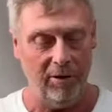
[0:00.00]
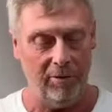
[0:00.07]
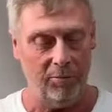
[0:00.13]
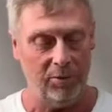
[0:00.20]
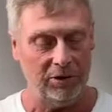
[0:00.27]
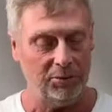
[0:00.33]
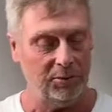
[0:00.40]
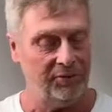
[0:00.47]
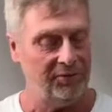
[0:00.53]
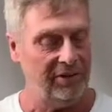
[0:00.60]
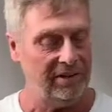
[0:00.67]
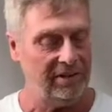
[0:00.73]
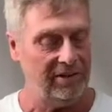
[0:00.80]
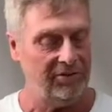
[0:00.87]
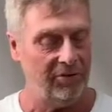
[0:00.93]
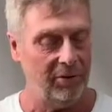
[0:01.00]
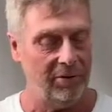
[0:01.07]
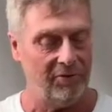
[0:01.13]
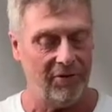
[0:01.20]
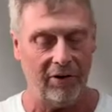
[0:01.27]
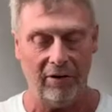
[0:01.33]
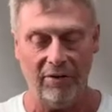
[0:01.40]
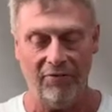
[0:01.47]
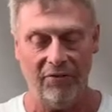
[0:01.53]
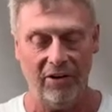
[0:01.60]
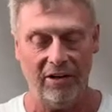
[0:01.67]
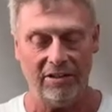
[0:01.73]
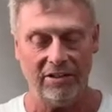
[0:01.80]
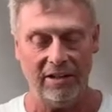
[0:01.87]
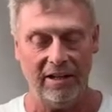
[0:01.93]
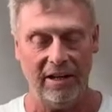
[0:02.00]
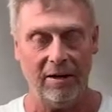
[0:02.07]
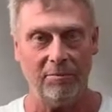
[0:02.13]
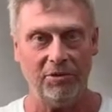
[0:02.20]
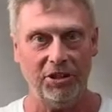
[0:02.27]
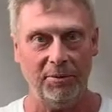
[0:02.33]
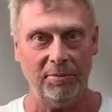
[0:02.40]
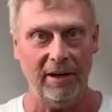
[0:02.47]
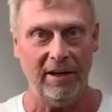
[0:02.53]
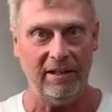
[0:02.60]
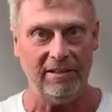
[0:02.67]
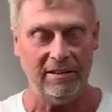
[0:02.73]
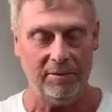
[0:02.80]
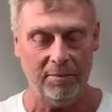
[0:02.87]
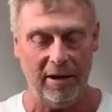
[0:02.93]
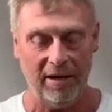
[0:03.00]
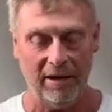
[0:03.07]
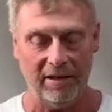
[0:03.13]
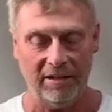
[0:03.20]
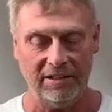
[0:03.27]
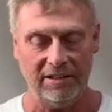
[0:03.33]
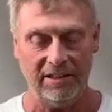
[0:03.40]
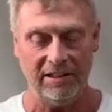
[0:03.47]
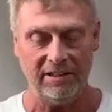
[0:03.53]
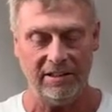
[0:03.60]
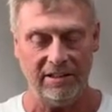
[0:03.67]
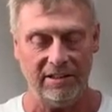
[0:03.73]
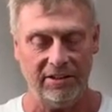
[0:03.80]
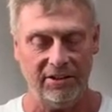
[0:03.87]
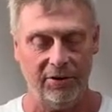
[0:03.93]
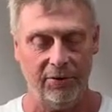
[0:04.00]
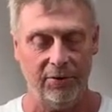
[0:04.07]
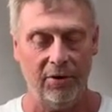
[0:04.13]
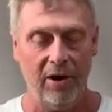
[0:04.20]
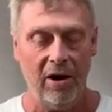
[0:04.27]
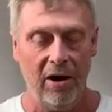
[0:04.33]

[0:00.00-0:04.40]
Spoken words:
which were fitted from the very first of the MGBs in about 1962